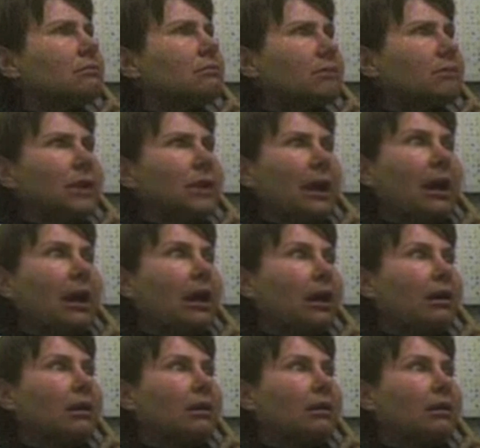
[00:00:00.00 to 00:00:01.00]
Yeah.
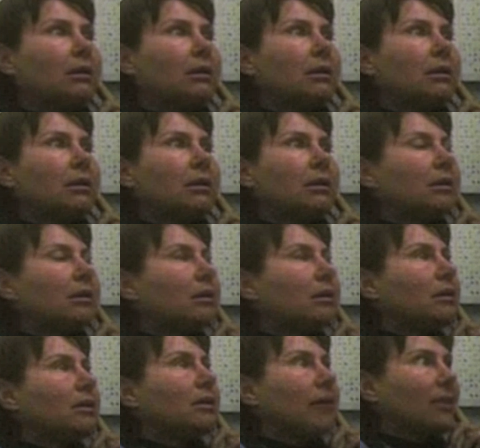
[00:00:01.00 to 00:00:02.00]

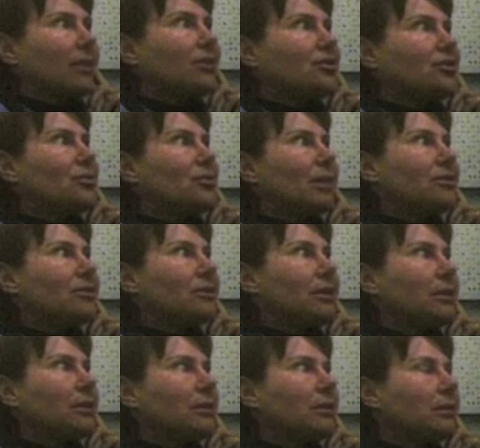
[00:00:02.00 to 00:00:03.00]
Now that you mention it,